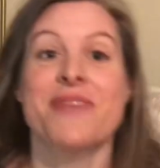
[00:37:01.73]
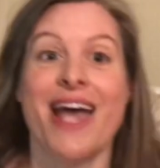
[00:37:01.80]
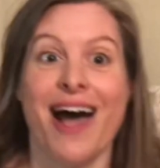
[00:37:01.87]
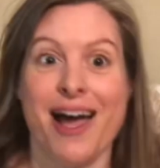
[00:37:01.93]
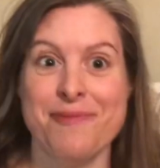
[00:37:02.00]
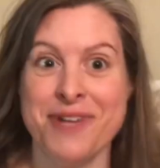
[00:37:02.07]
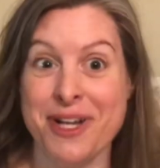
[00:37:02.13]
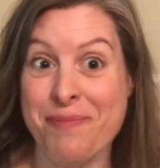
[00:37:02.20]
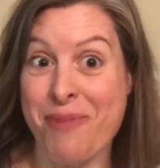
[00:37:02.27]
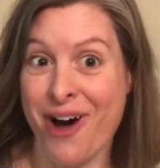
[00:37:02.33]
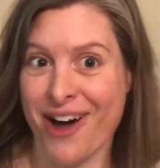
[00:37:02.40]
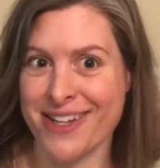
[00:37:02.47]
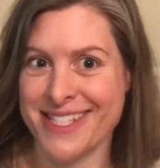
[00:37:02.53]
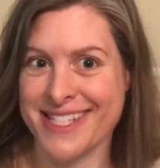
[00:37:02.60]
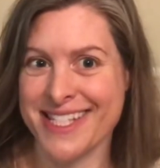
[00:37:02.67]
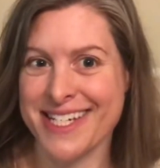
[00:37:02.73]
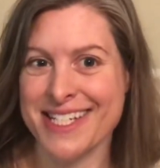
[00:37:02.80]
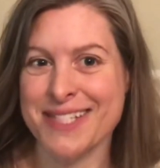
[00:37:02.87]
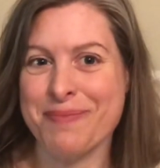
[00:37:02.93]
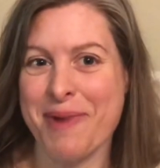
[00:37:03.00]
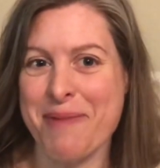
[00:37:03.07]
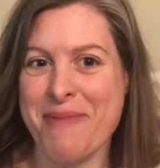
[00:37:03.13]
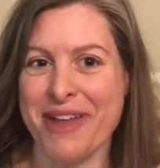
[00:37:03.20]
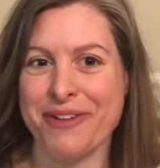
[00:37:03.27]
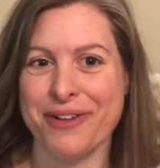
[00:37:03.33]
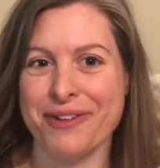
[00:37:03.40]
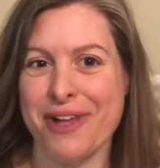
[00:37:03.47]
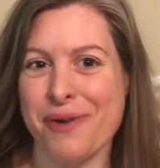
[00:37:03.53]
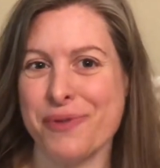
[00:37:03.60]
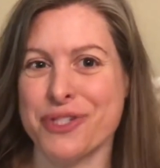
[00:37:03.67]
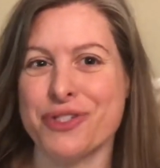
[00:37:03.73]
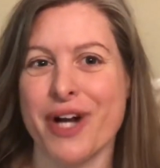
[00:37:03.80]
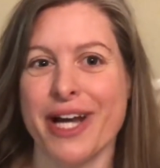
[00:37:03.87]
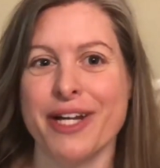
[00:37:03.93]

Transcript: I'm gonna pause this. My mother-in-law was trying